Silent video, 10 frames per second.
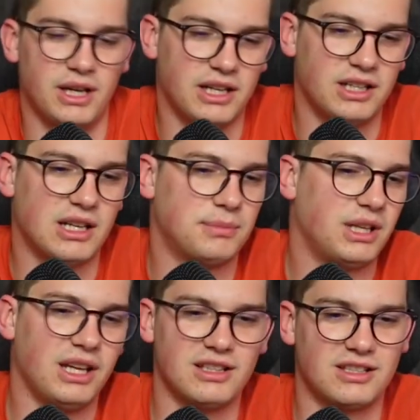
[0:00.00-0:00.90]
plugin
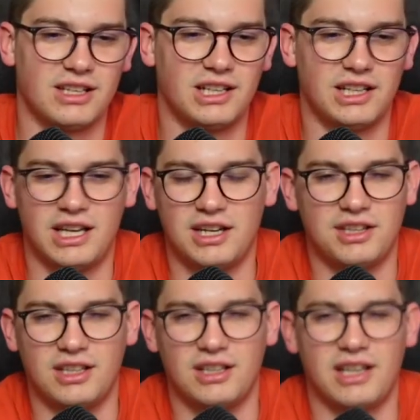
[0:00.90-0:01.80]
updates, and kind of
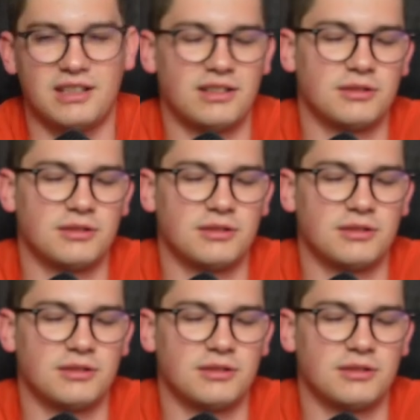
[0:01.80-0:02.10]
anything like